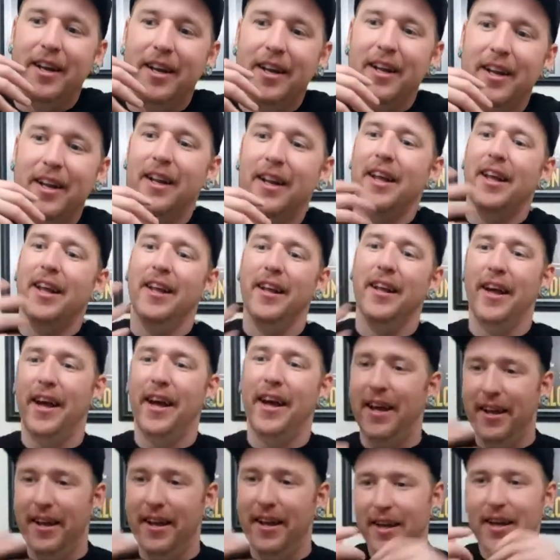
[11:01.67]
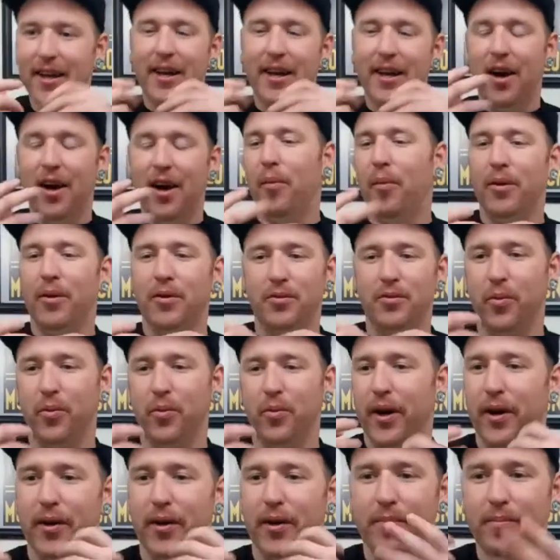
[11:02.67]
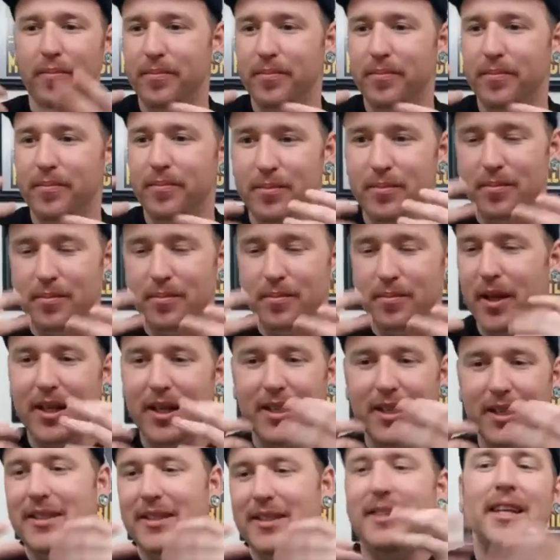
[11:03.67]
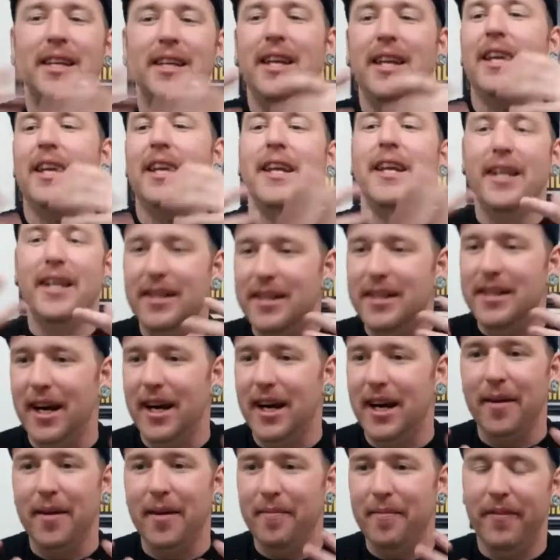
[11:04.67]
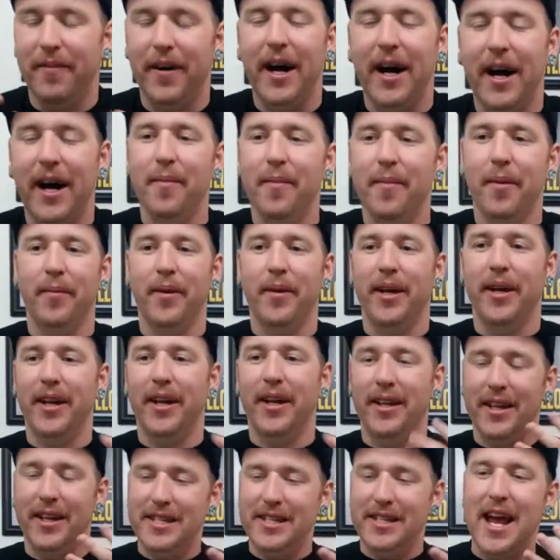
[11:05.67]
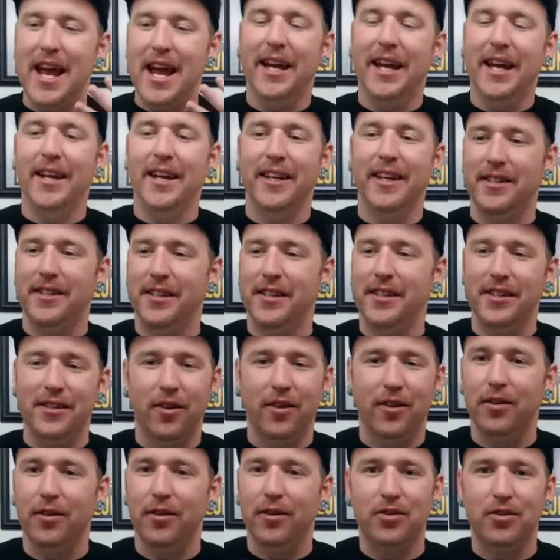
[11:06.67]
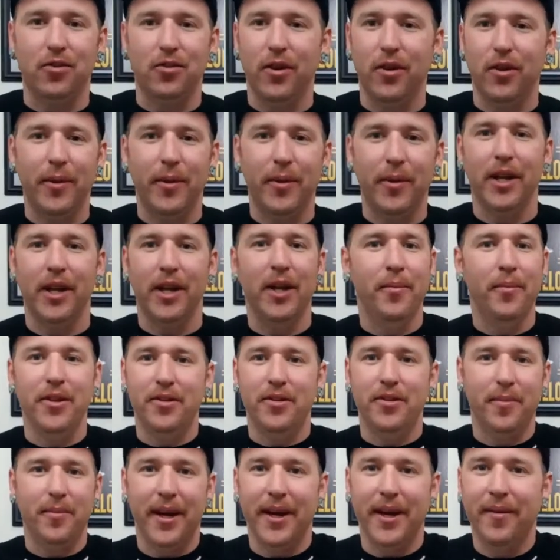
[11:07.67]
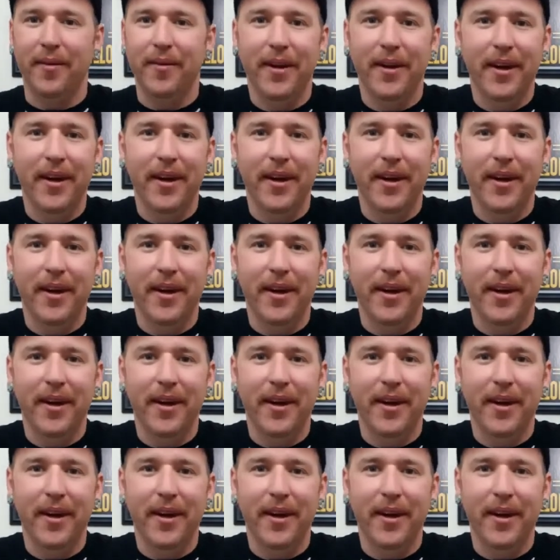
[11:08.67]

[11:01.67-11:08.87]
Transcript: and then that almost weird acidity type vibe. I'm getting the tanginess. It's all screaming a lemon to me.